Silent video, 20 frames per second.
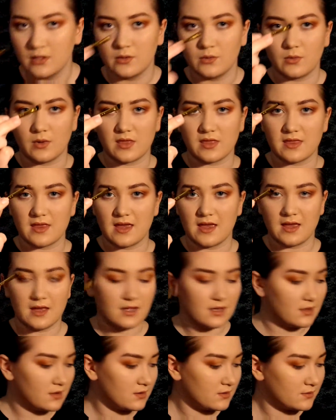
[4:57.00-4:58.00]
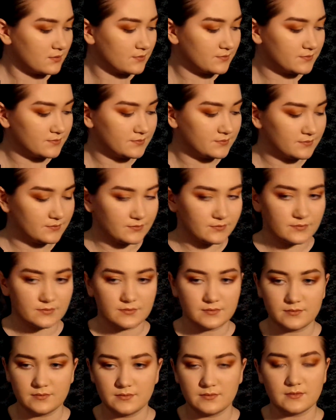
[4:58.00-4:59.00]
with that.
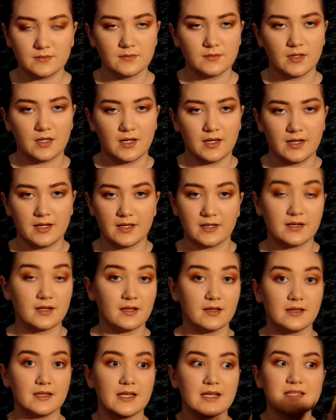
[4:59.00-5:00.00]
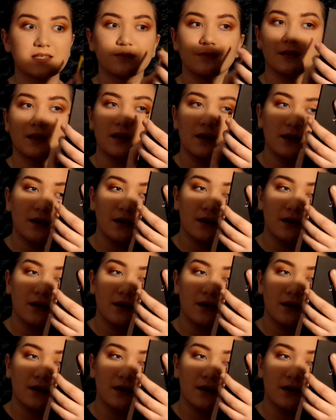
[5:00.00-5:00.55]
Right And let's apply.